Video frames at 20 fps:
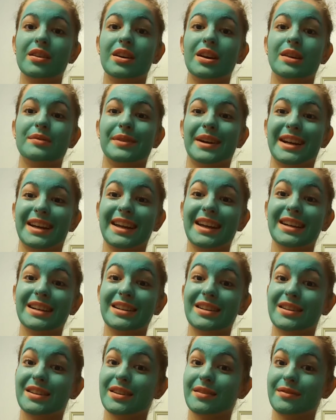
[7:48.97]
And when I can't
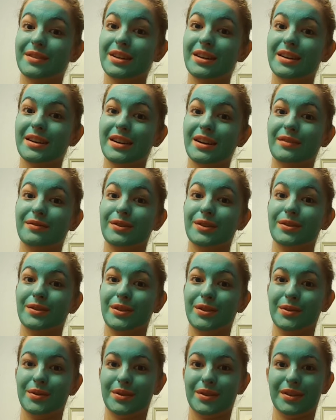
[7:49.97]
get stuff done, I feel
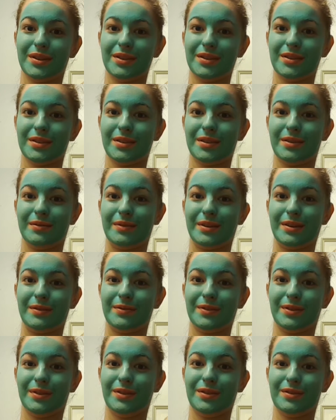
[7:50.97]
useless. And when I
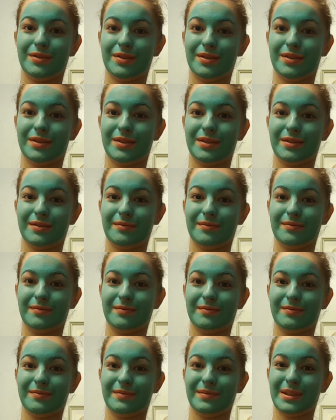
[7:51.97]
feel useless,
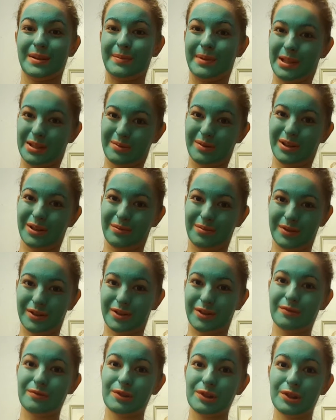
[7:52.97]
that makes my
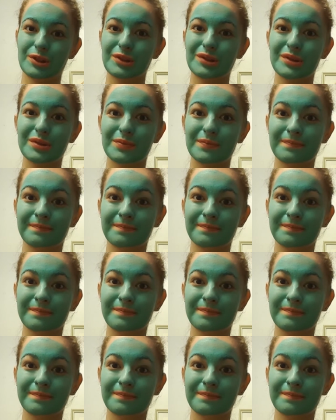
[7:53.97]
depression worse.